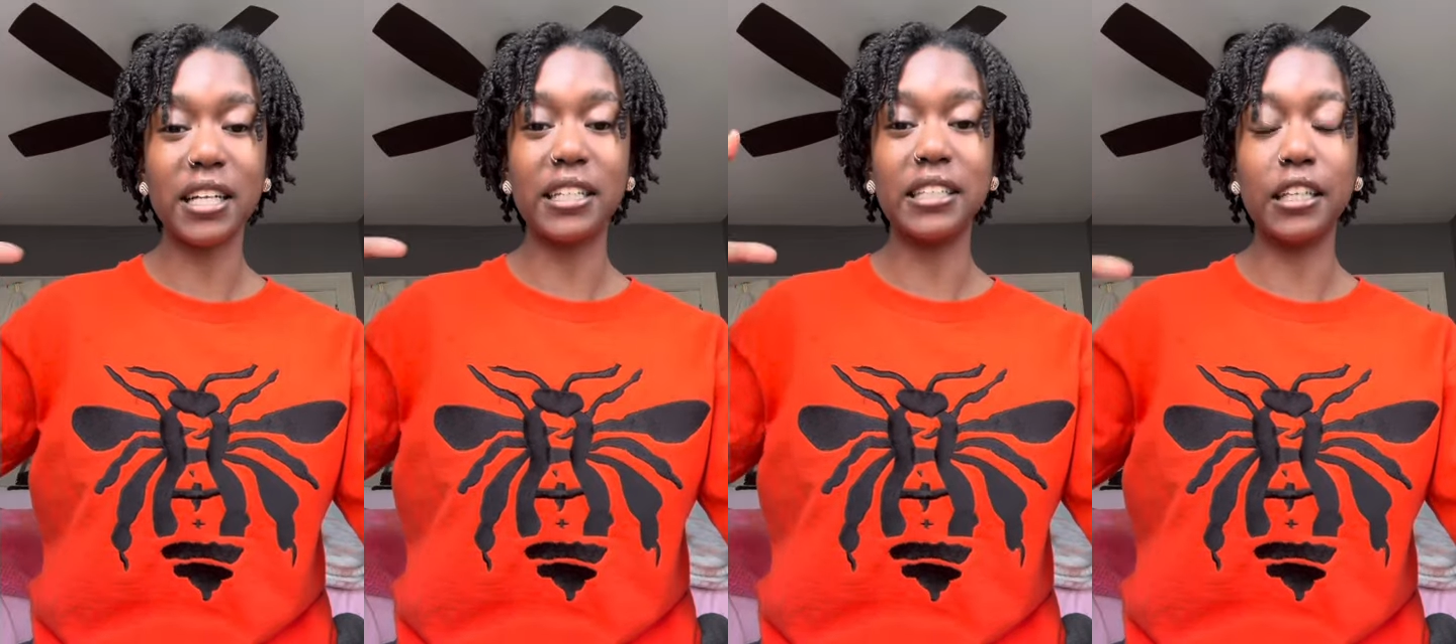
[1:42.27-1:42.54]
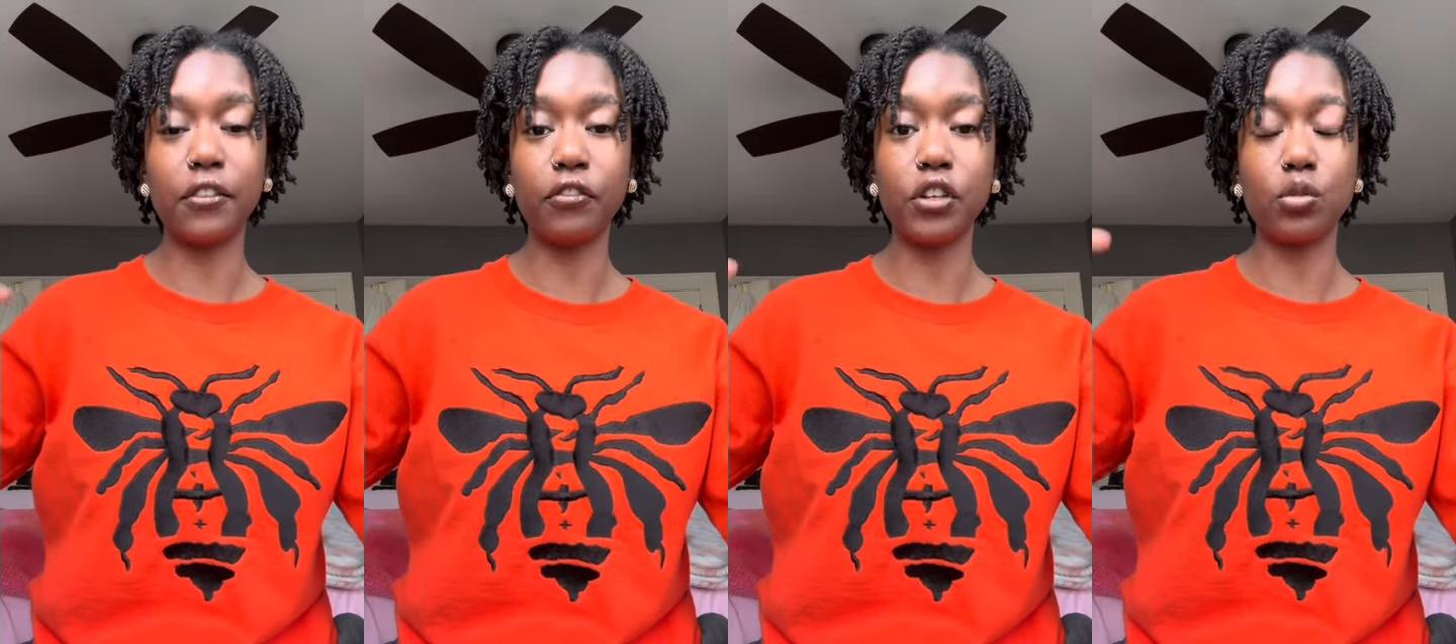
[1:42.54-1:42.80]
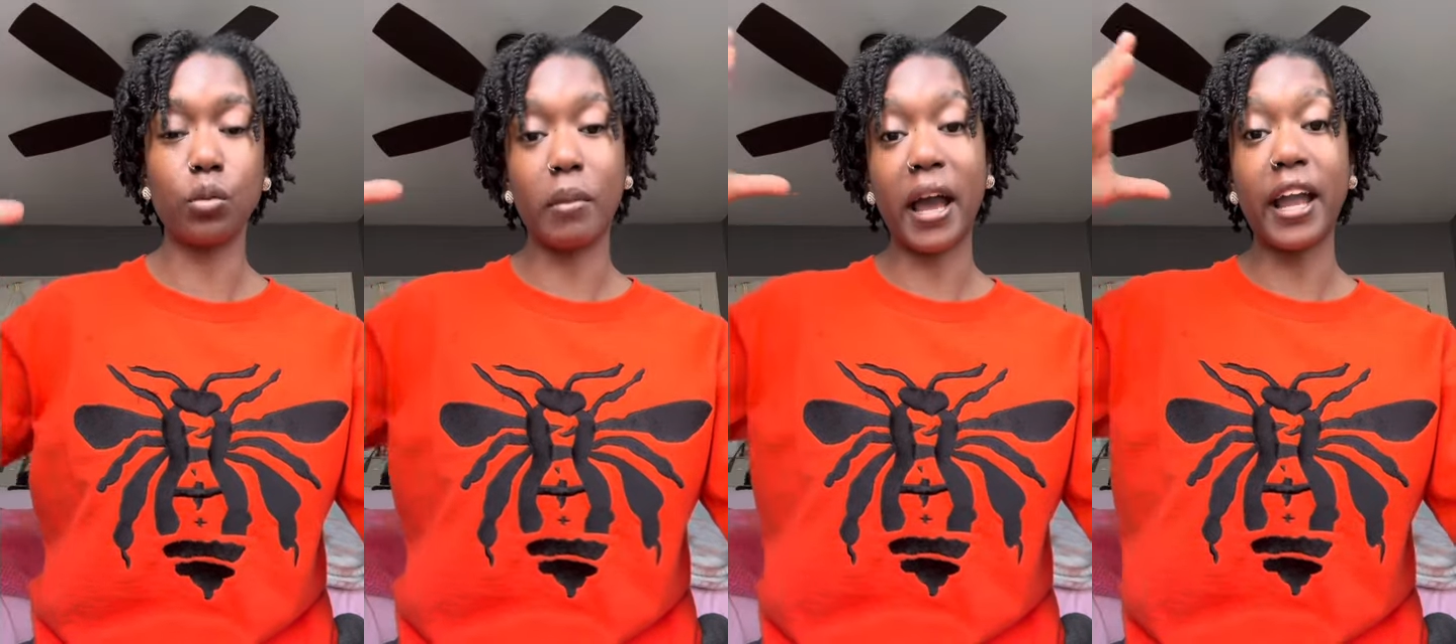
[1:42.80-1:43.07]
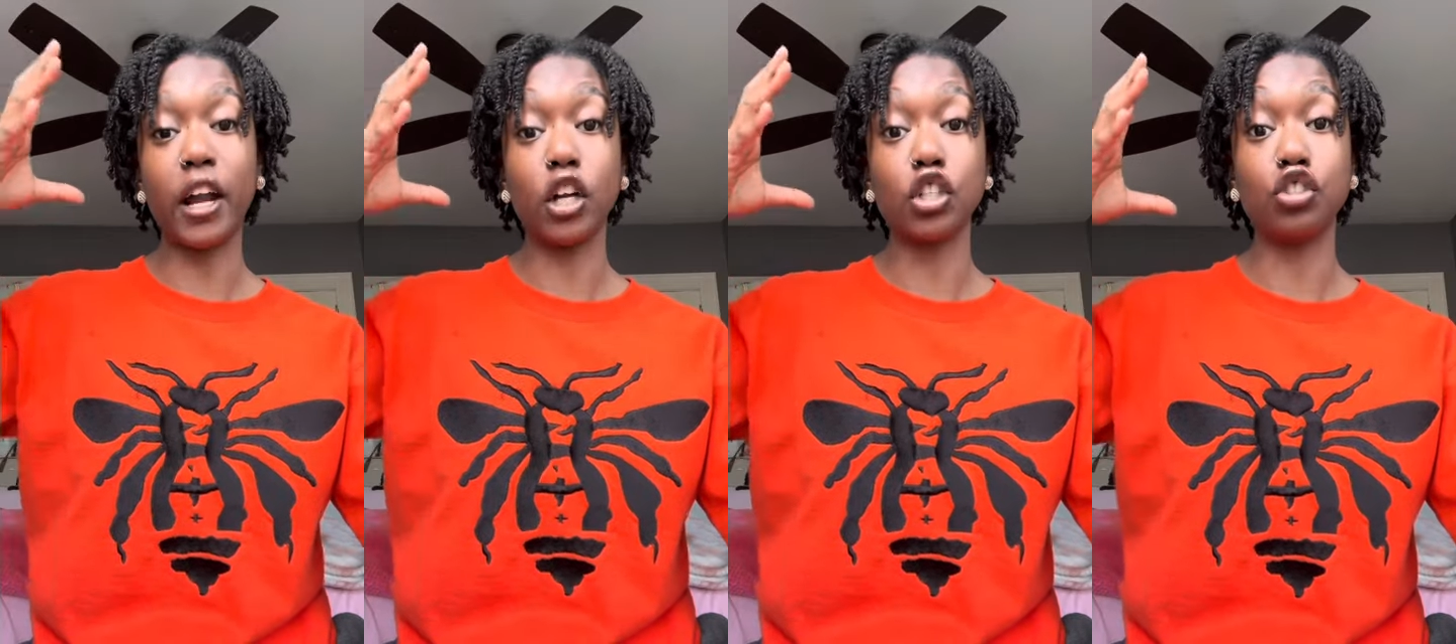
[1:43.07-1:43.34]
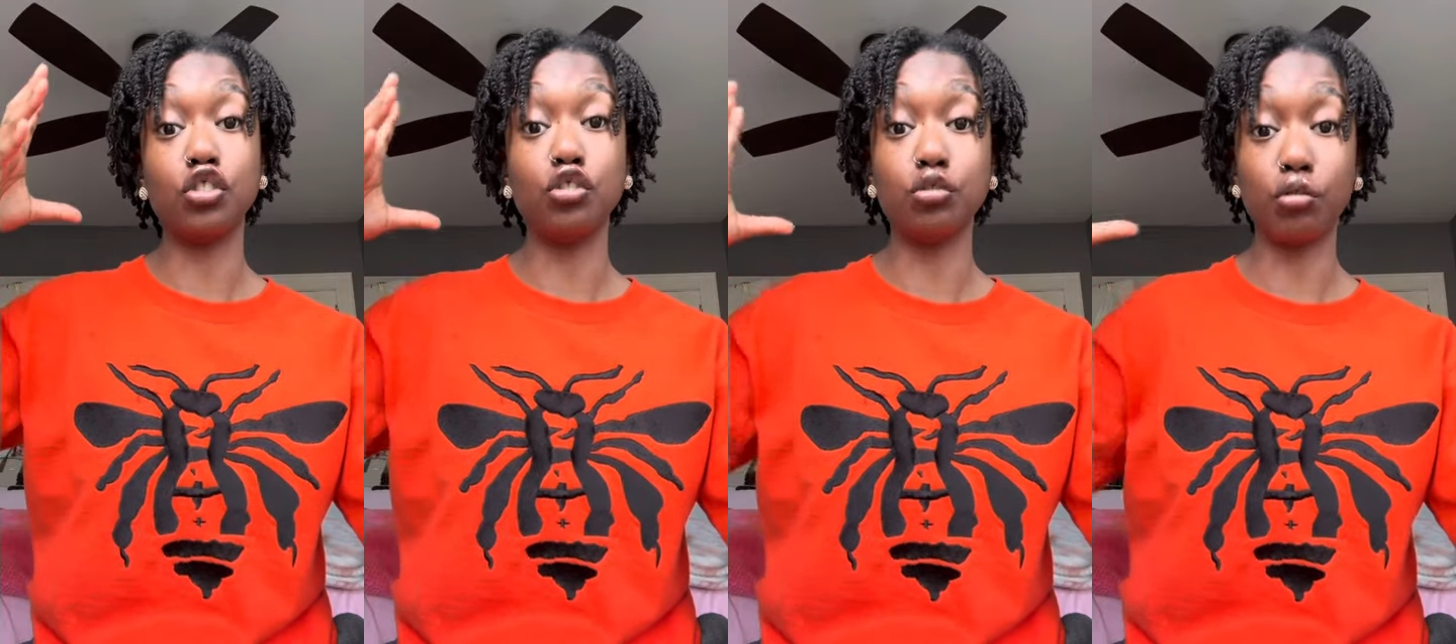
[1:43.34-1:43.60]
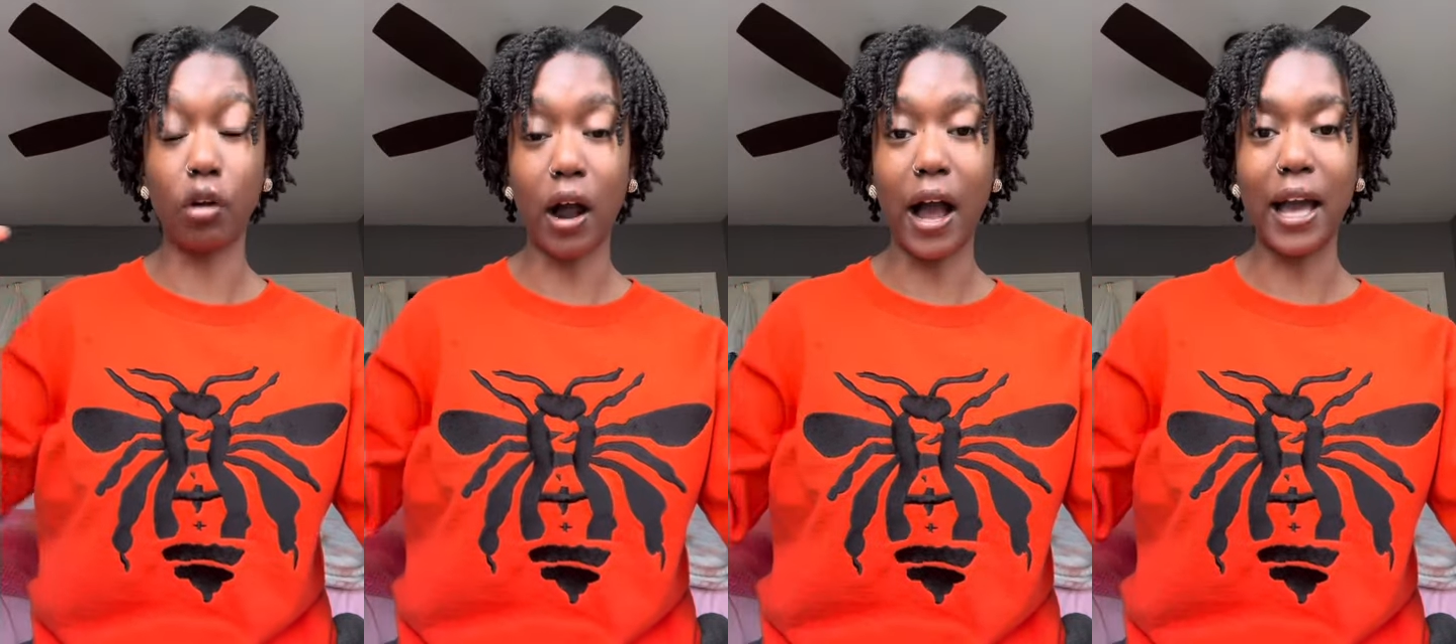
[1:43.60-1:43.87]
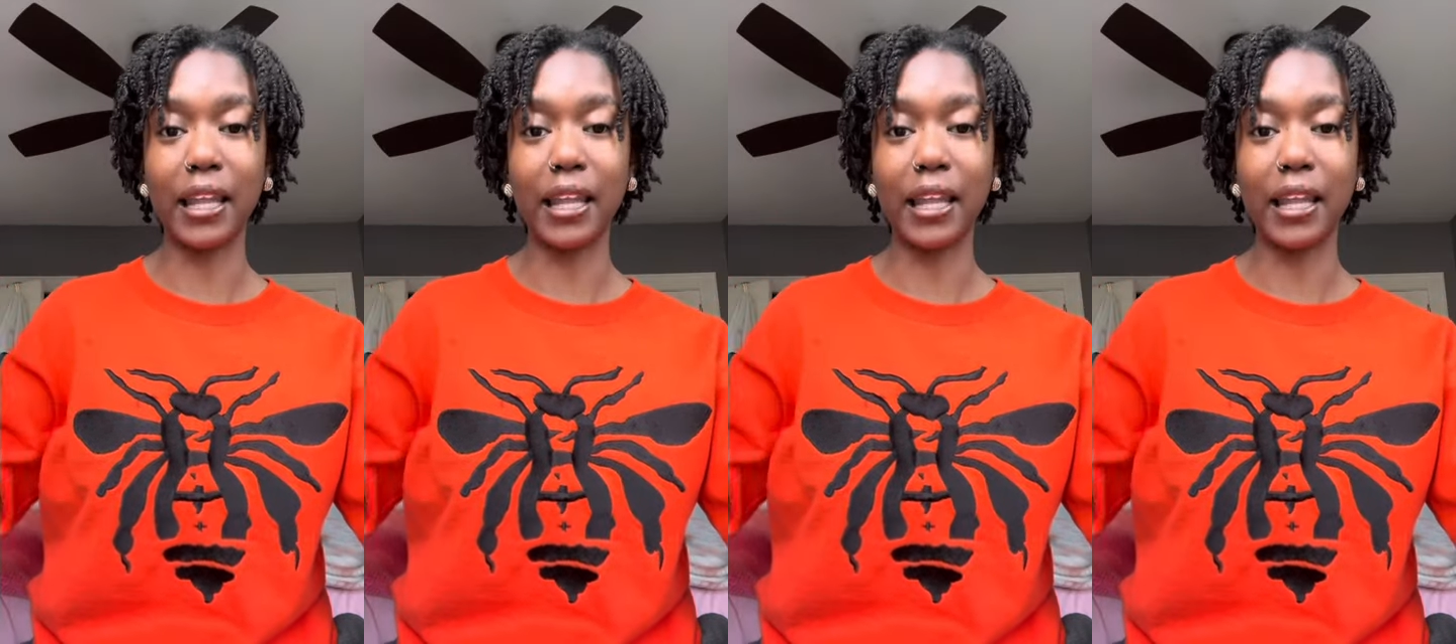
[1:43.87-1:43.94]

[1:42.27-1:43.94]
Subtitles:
difference when my hair is dry,